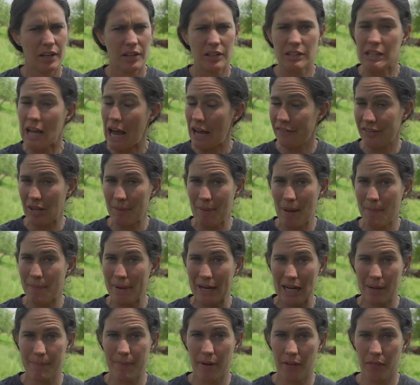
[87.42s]
Yes, I may
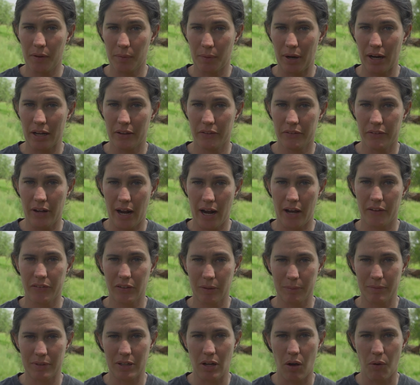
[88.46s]
pick up on the reins to ask
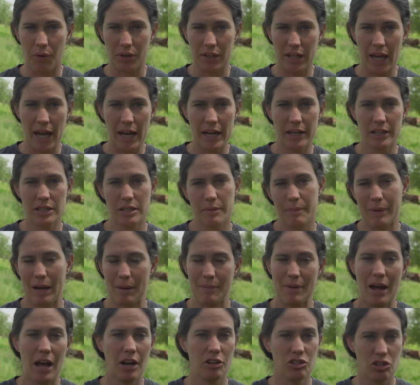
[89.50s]
them to go in gait, but
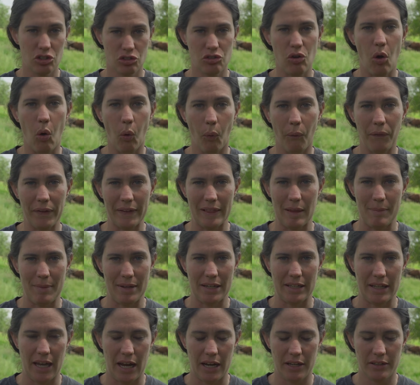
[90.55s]
I'm not just holding them
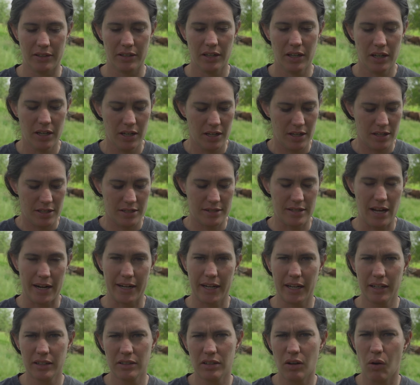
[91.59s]
in gait.
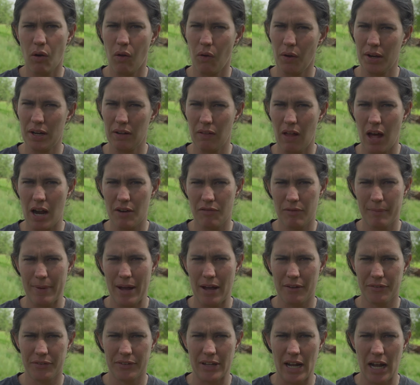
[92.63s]
Second, quite a lot of them
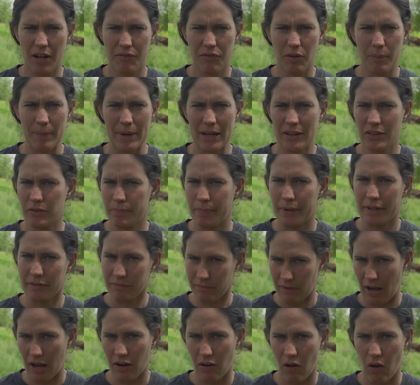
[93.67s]
have snaffle bits, but
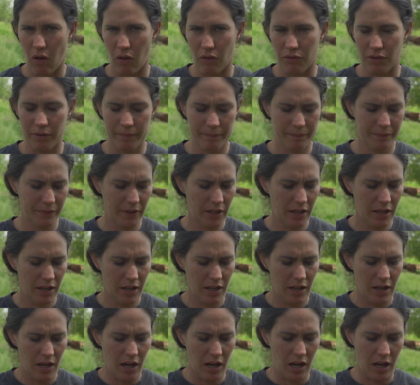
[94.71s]
not all of them.
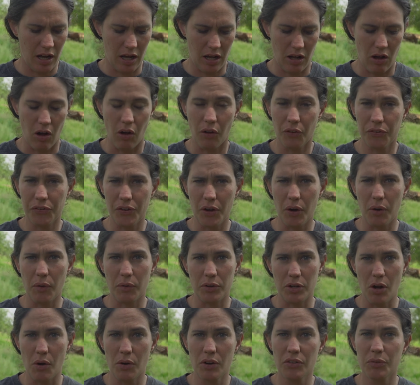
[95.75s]
Also,
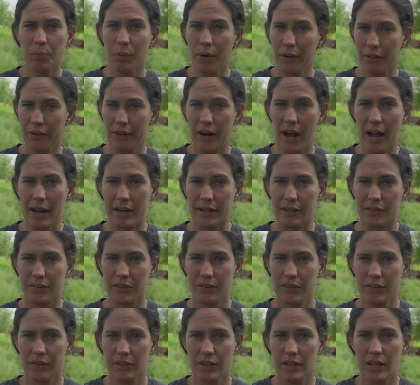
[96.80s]
notice where their head
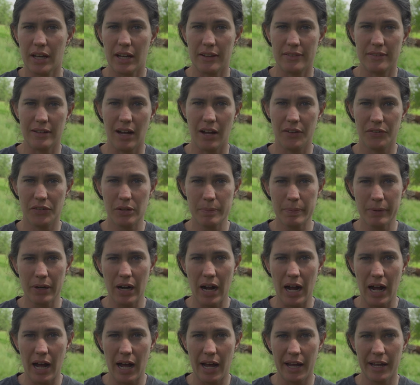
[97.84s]
is. It's not super
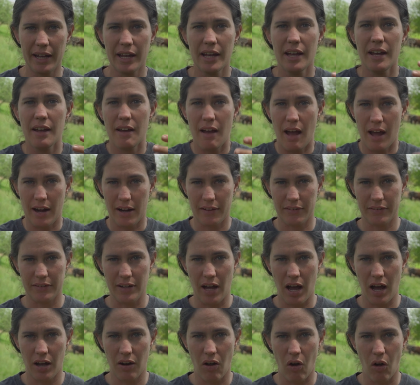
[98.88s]
high and it's
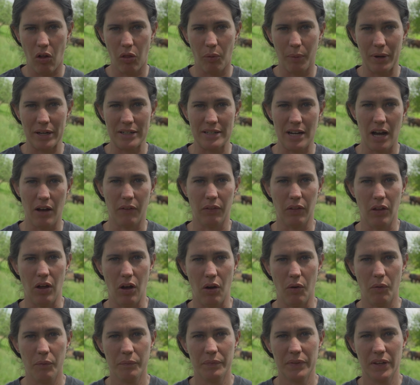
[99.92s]
not all the way down
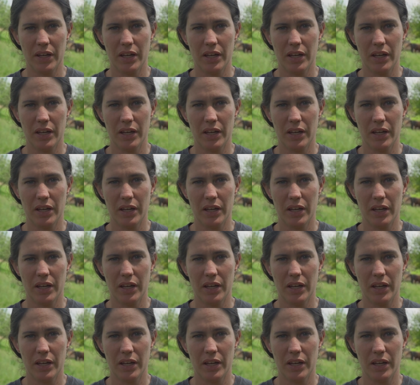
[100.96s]
low.